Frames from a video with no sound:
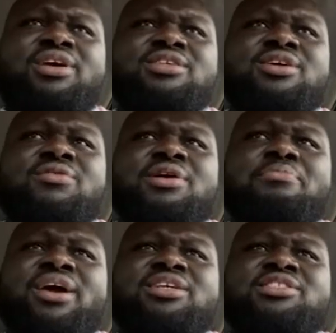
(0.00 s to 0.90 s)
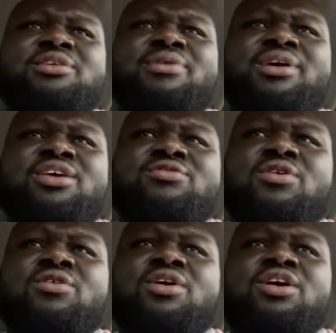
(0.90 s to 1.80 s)
being so patient, man. You
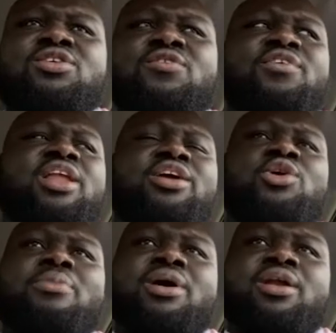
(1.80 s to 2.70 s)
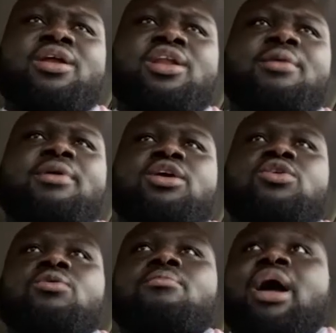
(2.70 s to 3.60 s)
so you feel like you better than them. And
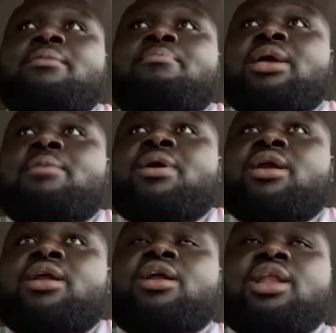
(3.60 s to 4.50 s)
you might be better than a